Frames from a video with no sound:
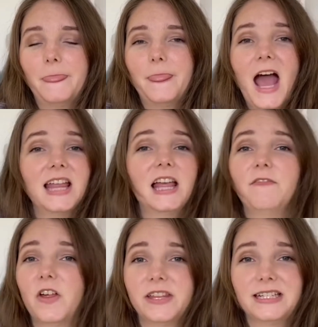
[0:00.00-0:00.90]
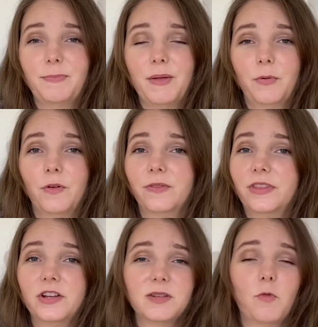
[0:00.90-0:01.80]
I love all these people.
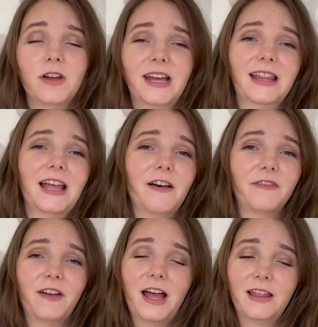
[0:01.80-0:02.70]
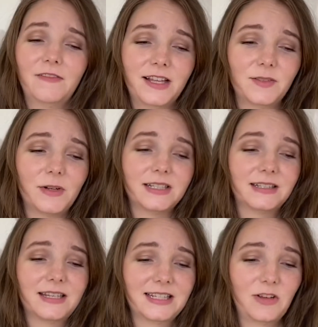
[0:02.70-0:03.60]
There's more that I love. I love these ones.
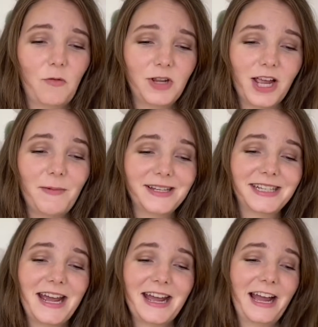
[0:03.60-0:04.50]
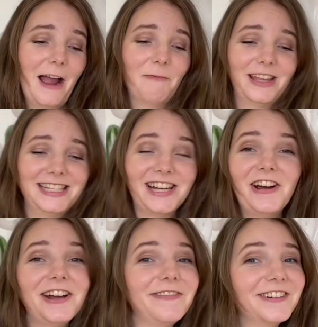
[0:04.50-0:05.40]
This is who I'm talking about today. I'm really
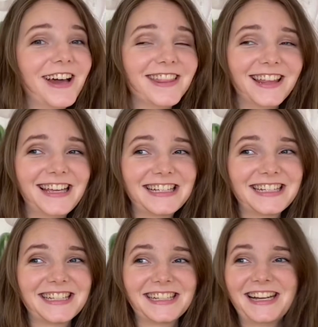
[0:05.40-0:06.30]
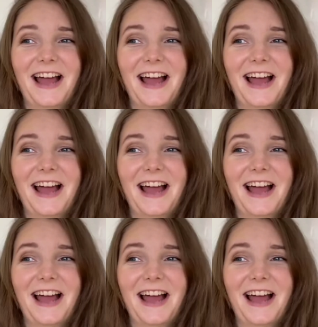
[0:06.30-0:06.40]
sorry if you're not on the list.